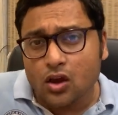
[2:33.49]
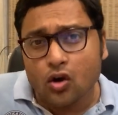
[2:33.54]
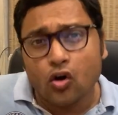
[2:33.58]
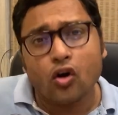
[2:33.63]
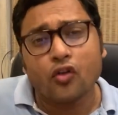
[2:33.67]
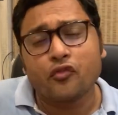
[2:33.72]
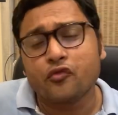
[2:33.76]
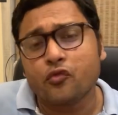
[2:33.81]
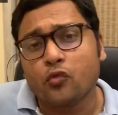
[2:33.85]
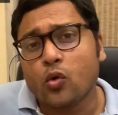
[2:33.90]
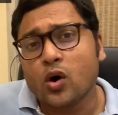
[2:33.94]

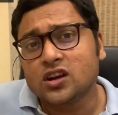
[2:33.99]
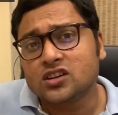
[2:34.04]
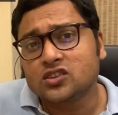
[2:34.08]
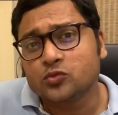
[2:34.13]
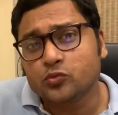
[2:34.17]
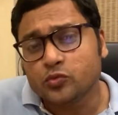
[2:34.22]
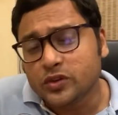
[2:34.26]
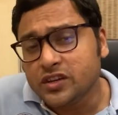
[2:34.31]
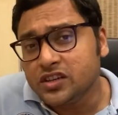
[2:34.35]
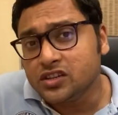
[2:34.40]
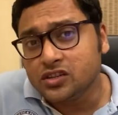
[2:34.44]
of what
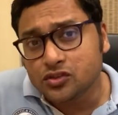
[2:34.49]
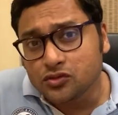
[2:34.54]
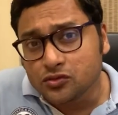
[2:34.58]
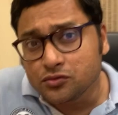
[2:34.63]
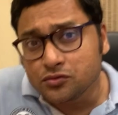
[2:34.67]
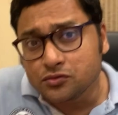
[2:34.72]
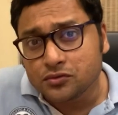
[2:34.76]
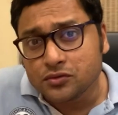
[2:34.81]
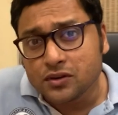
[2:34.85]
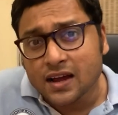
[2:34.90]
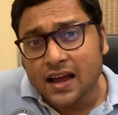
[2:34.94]
we
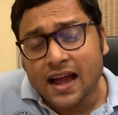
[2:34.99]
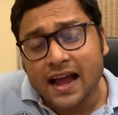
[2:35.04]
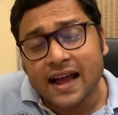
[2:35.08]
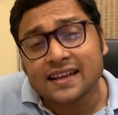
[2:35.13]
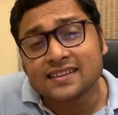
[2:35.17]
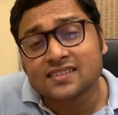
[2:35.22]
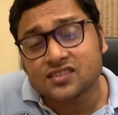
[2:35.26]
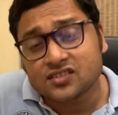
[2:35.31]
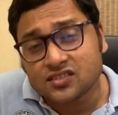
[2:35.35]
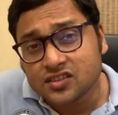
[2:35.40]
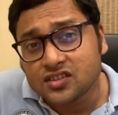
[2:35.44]
do
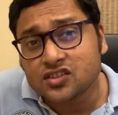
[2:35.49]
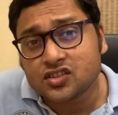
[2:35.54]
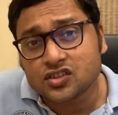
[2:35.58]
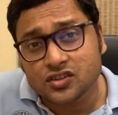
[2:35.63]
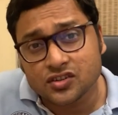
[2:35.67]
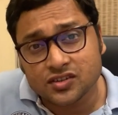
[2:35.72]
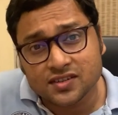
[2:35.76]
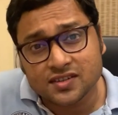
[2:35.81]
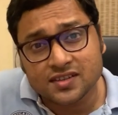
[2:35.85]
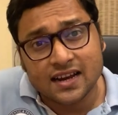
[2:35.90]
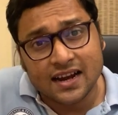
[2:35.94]
as
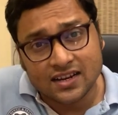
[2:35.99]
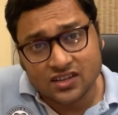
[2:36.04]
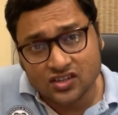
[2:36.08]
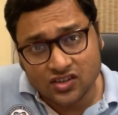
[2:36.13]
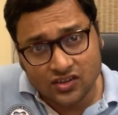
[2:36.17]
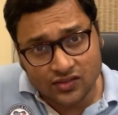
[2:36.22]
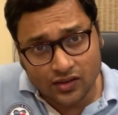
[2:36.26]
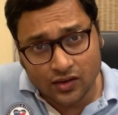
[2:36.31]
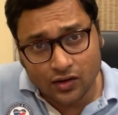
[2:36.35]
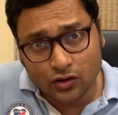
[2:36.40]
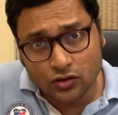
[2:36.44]
teachers at
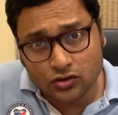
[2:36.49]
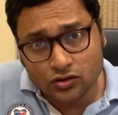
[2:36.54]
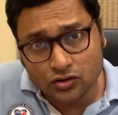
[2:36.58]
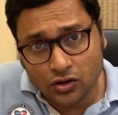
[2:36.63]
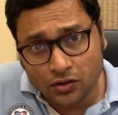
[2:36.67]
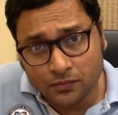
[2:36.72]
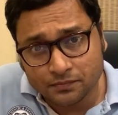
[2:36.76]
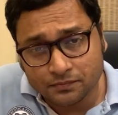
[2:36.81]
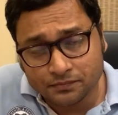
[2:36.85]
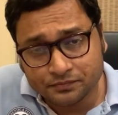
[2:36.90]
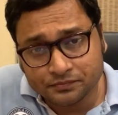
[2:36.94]

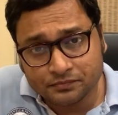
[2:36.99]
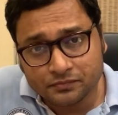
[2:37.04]
Chinta.com.